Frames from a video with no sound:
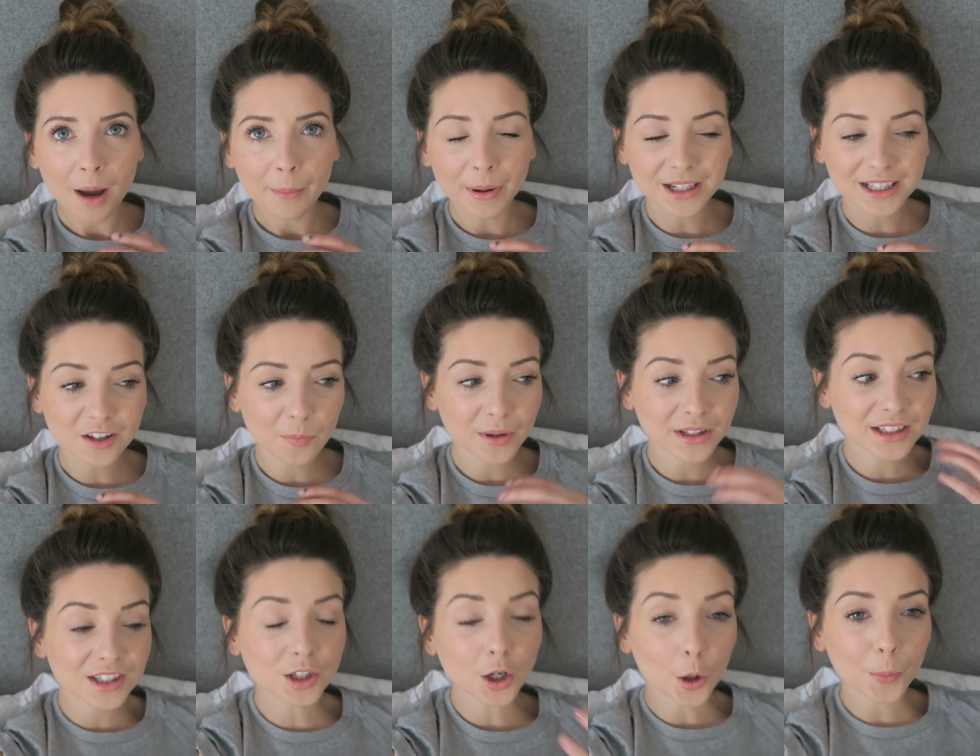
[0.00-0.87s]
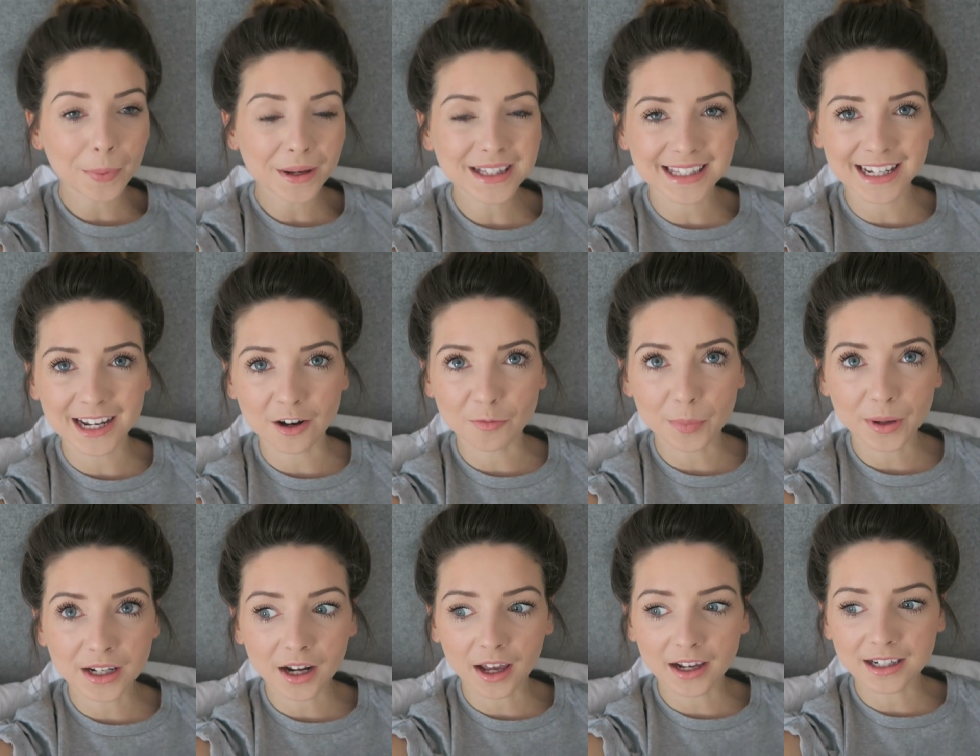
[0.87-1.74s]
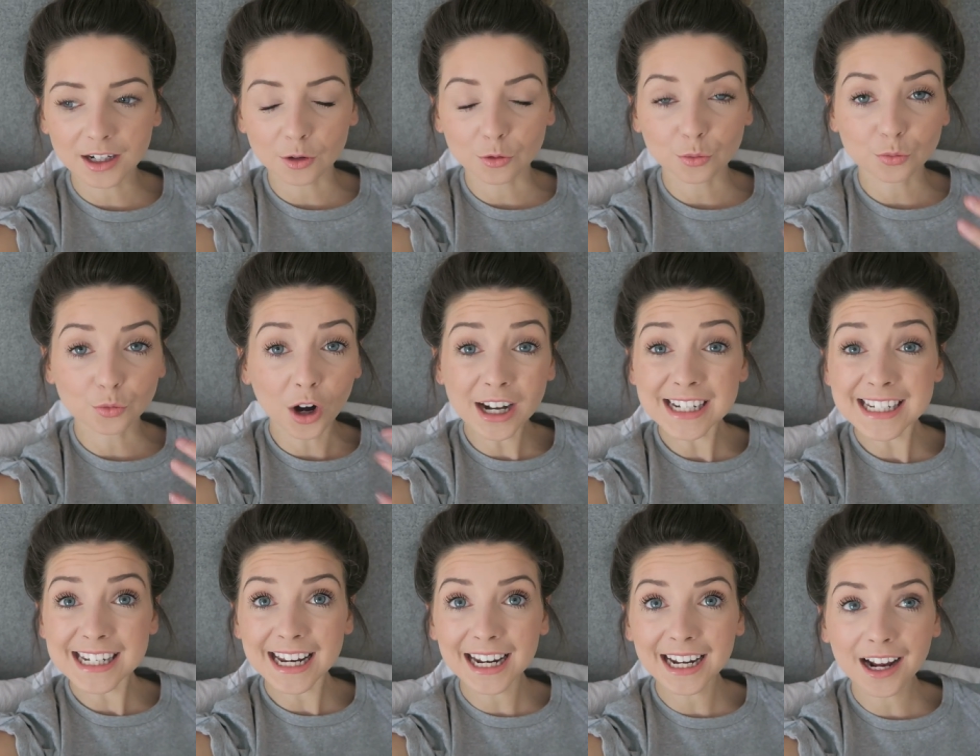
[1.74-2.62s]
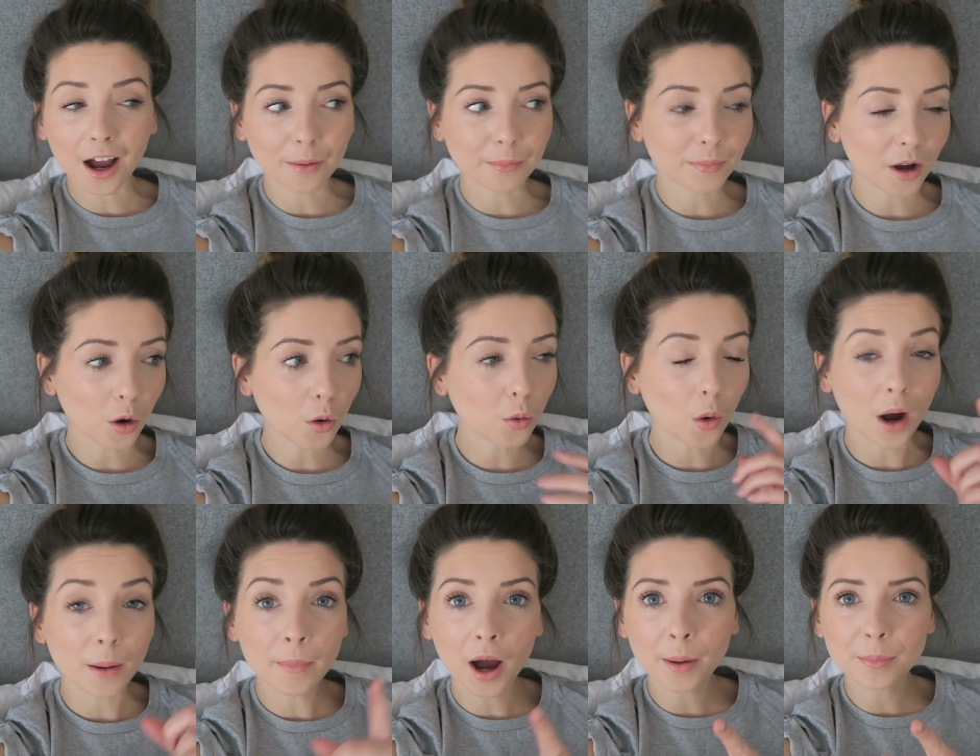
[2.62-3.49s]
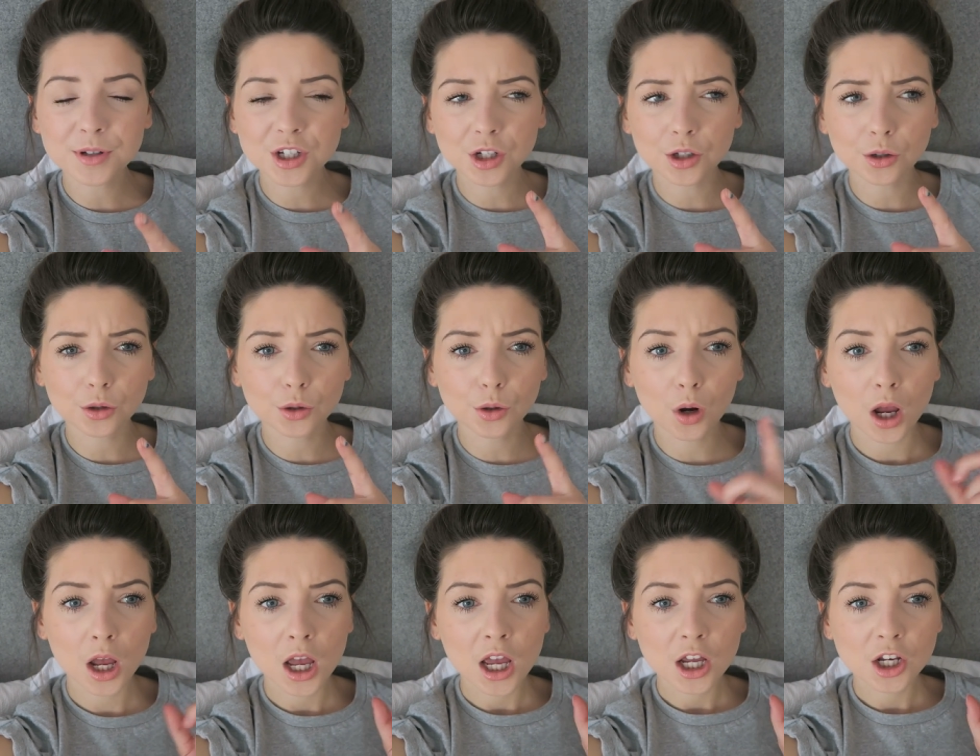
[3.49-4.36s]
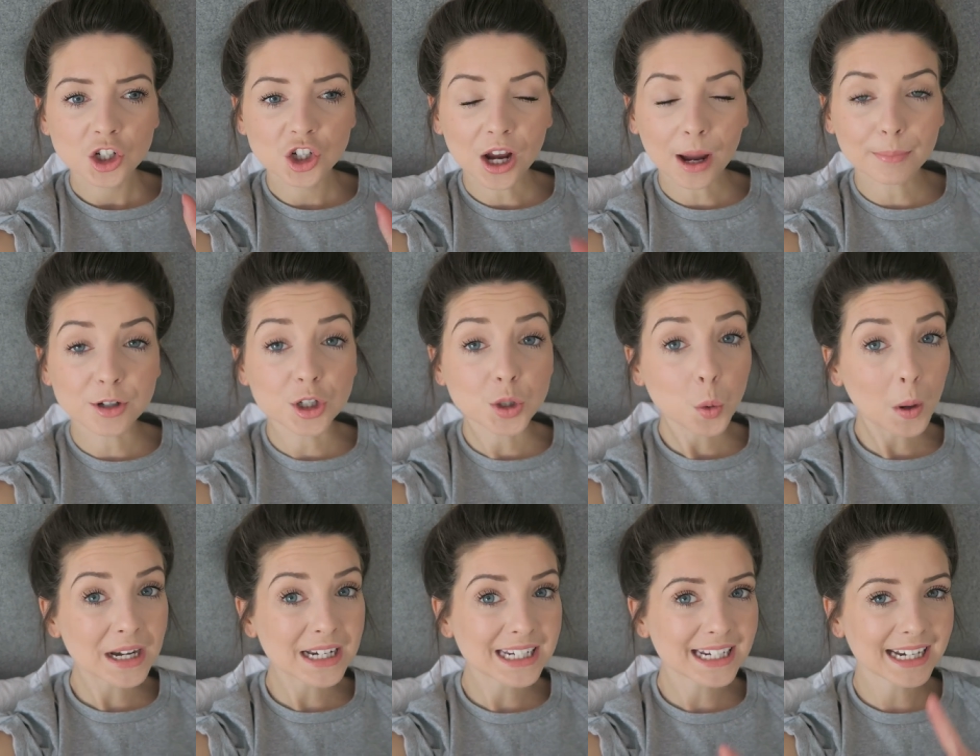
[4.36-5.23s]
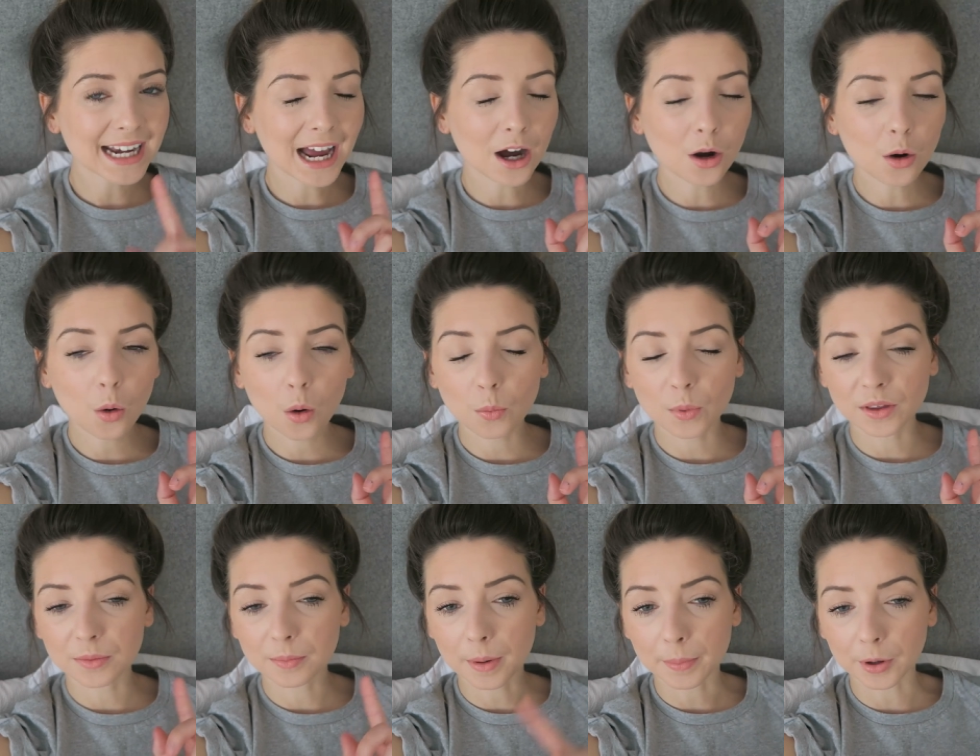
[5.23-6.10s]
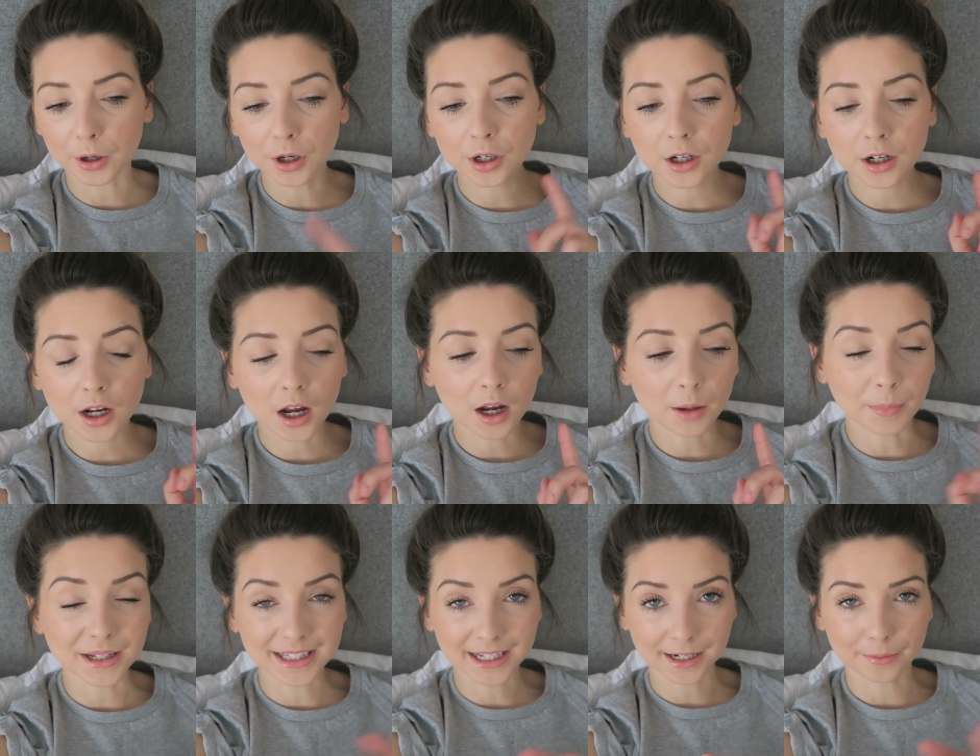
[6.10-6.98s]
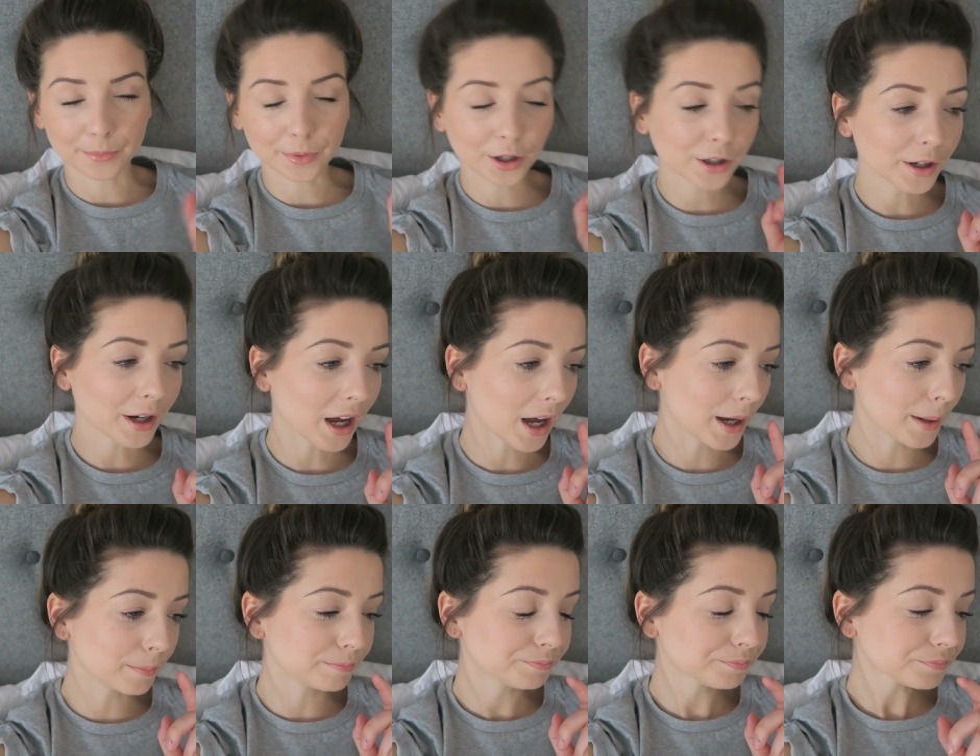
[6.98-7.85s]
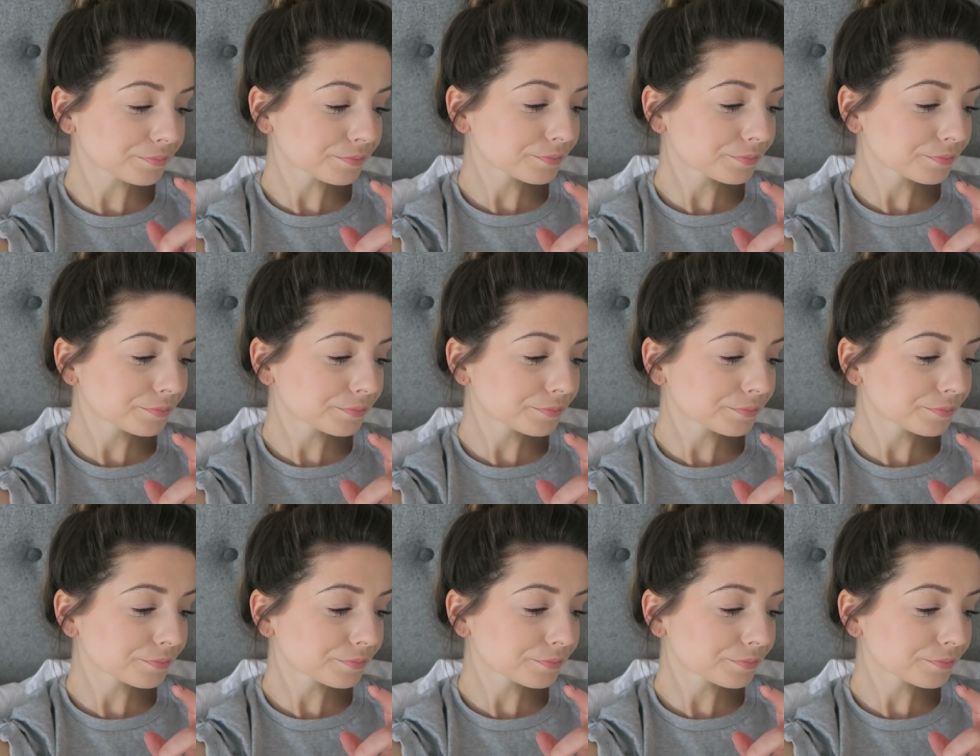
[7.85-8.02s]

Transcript: because I've been so busy I've been like writing I'm um, oh I'm up to chapter 20 now with my book my second book um